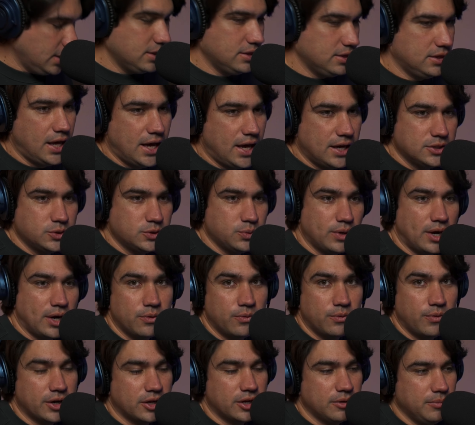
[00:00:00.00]
That is what I would
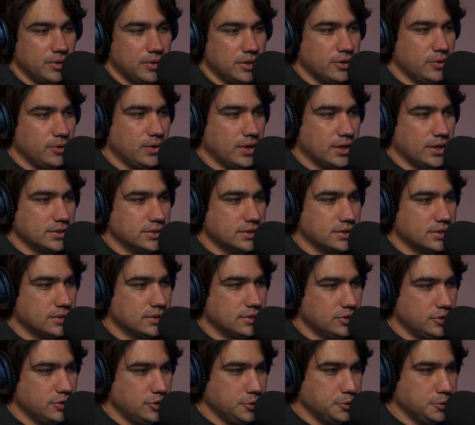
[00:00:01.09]
recommend you guys
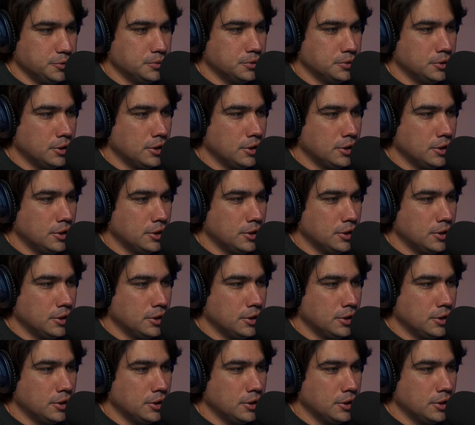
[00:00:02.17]
do.